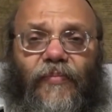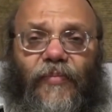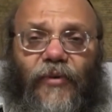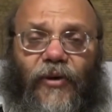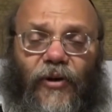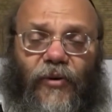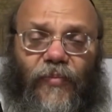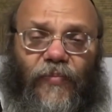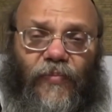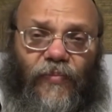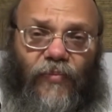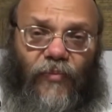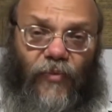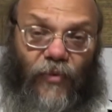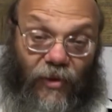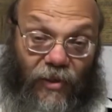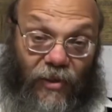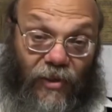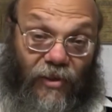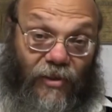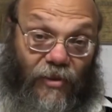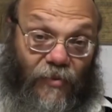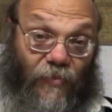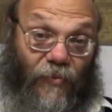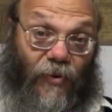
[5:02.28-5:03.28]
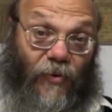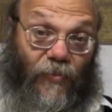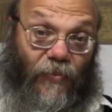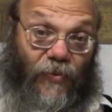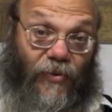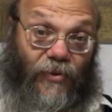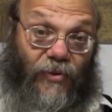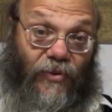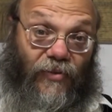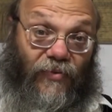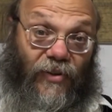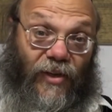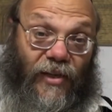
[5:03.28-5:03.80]

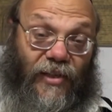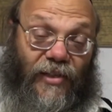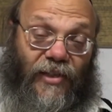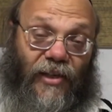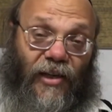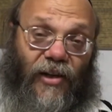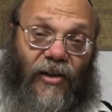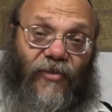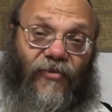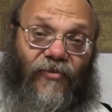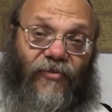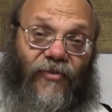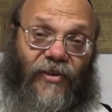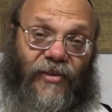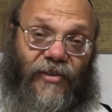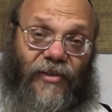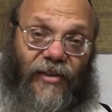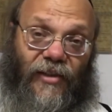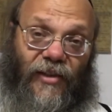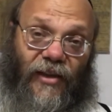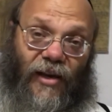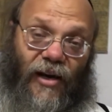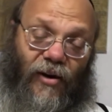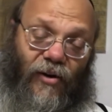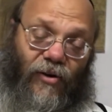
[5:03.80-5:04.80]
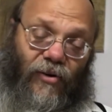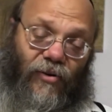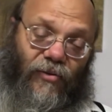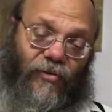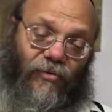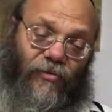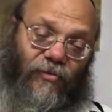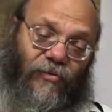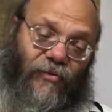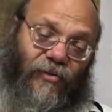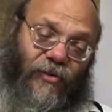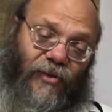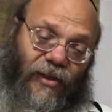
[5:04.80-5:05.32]
purpose of that sacrifice that Aaron
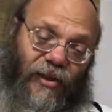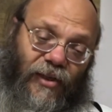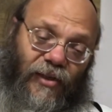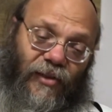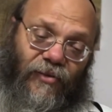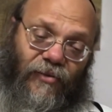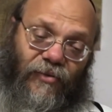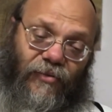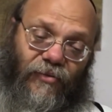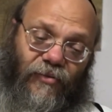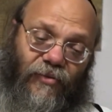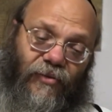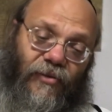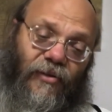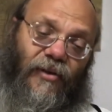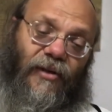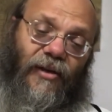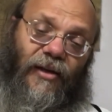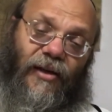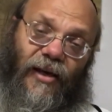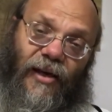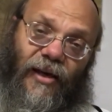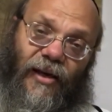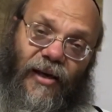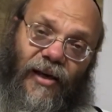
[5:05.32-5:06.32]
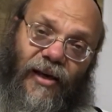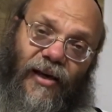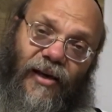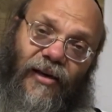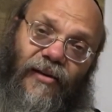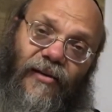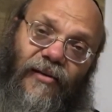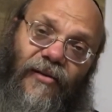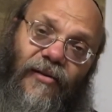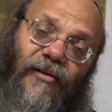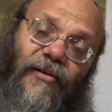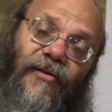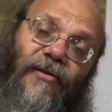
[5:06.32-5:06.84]
did?
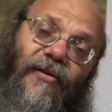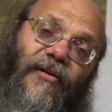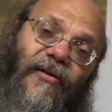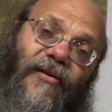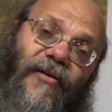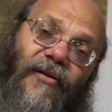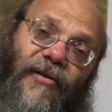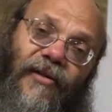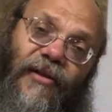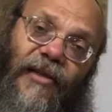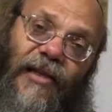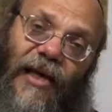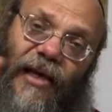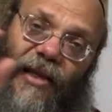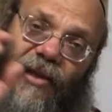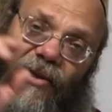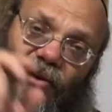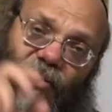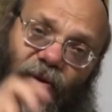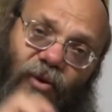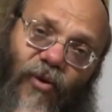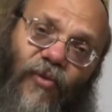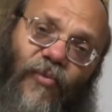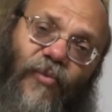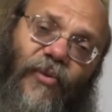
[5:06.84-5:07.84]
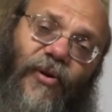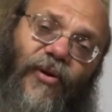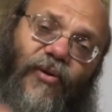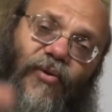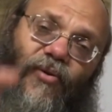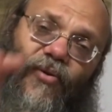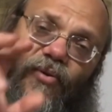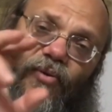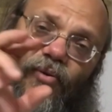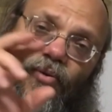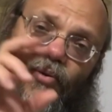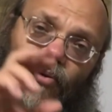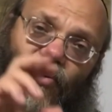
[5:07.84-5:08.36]
Again, the atonement,
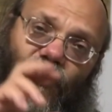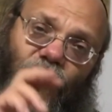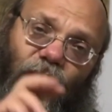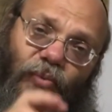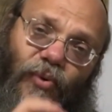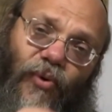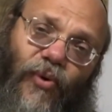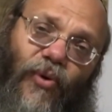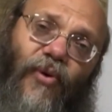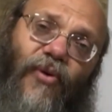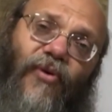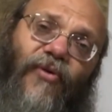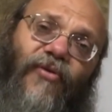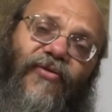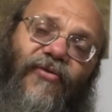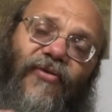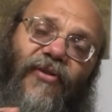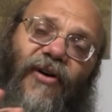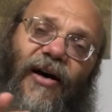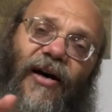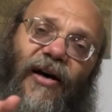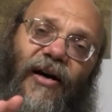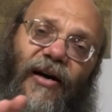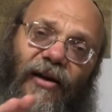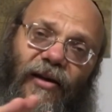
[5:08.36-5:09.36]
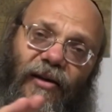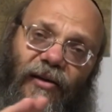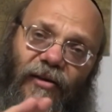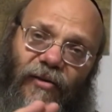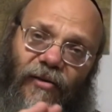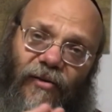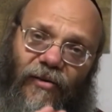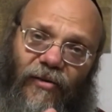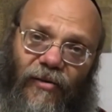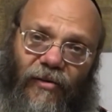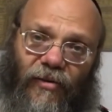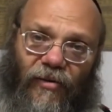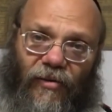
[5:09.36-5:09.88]
to purify
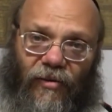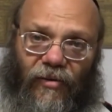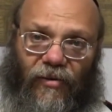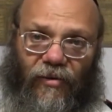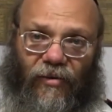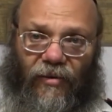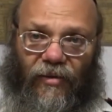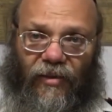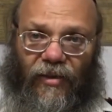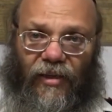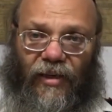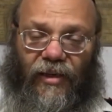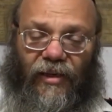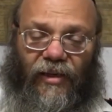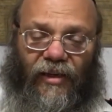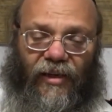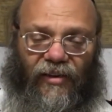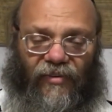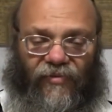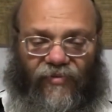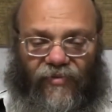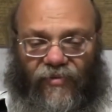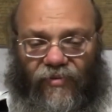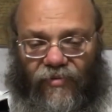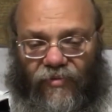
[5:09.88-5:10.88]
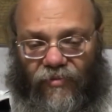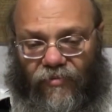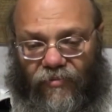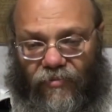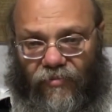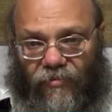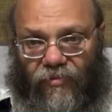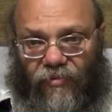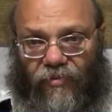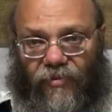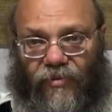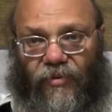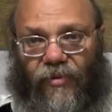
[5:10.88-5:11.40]
that level.
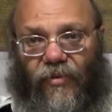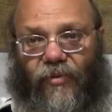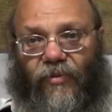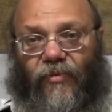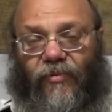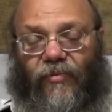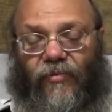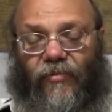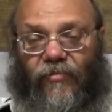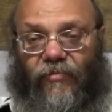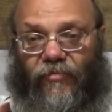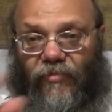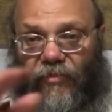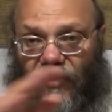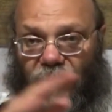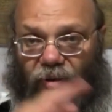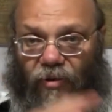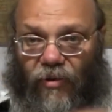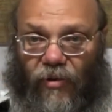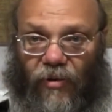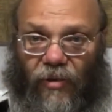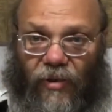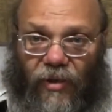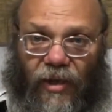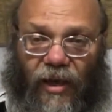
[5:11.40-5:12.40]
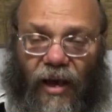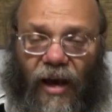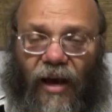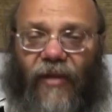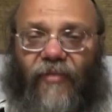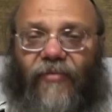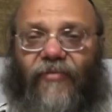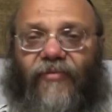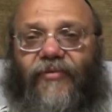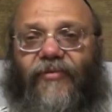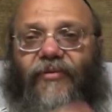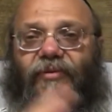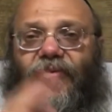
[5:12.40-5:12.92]
So, golden calf,
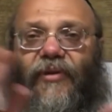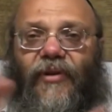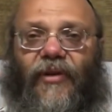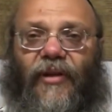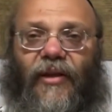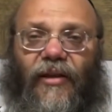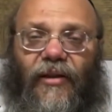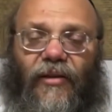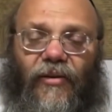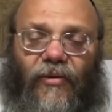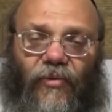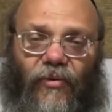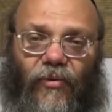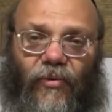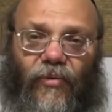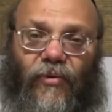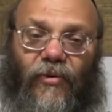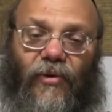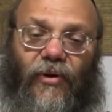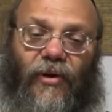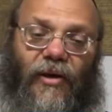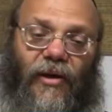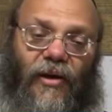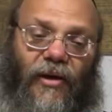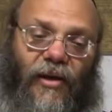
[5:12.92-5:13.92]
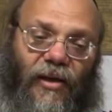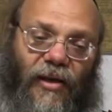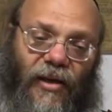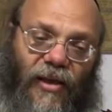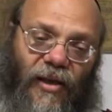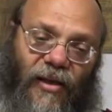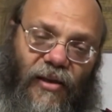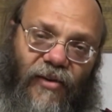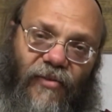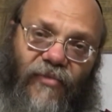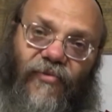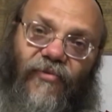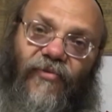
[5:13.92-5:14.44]
so you need to
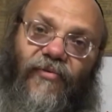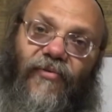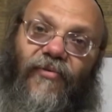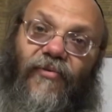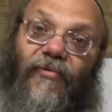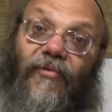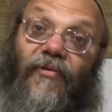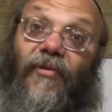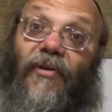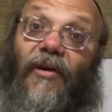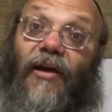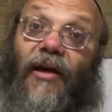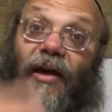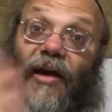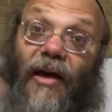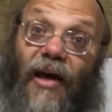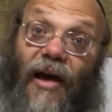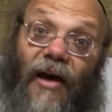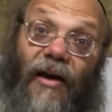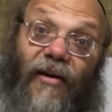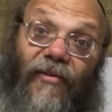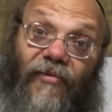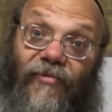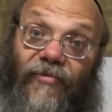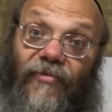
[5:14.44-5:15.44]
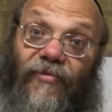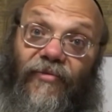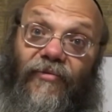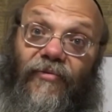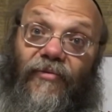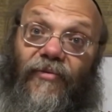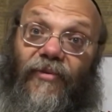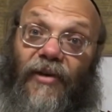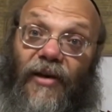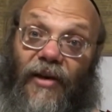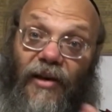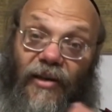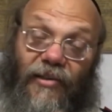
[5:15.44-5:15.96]
give a calf
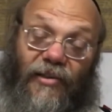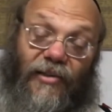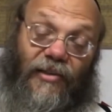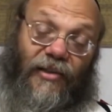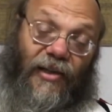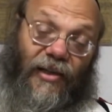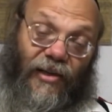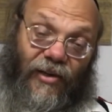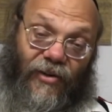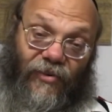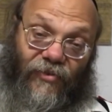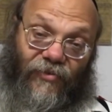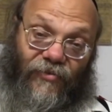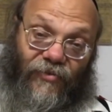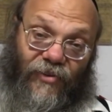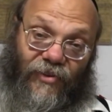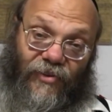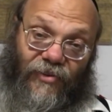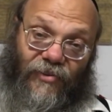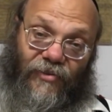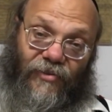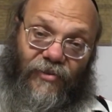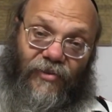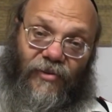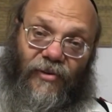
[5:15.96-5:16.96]
as a sacrifice.